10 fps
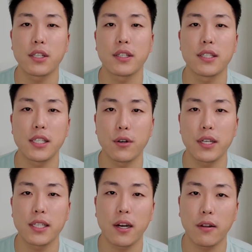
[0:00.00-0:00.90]
to conceal
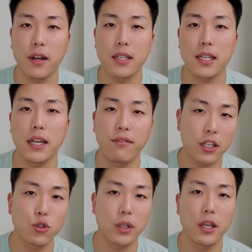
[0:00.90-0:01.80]
his hair loss, and
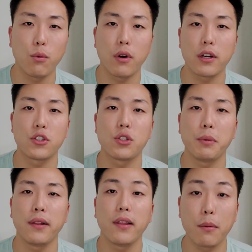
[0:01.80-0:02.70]
eventually he wanted to
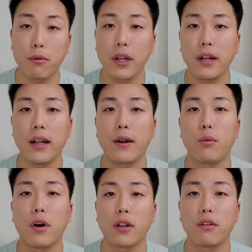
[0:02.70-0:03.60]
be liberated and
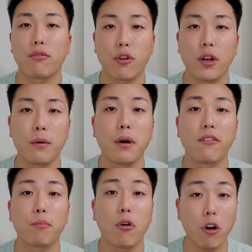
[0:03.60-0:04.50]
wanted the freedom
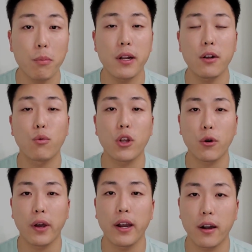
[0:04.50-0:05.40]
of permanent
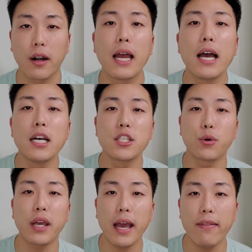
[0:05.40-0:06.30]
real hair. So
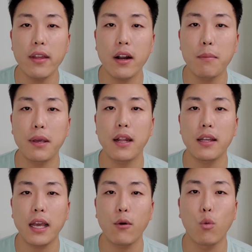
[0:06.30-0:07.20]
he ended up
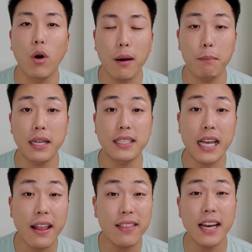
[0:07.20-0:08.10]
getting a whopping
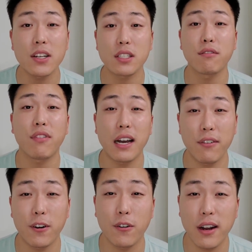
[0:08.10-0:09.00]

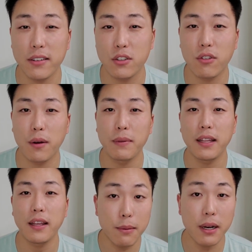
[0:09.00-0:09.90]
10,500 grafts from
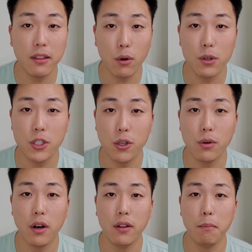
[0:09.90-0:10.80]
the limited donor
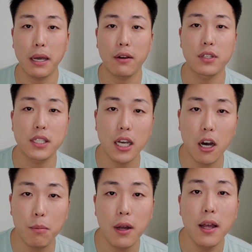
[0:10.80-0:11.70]
zone on the back of his
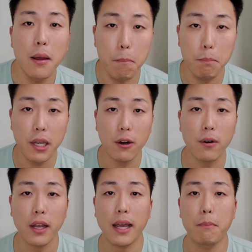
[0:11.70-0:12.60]
scalp,
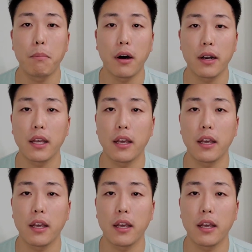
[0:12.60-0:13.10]
beard, and body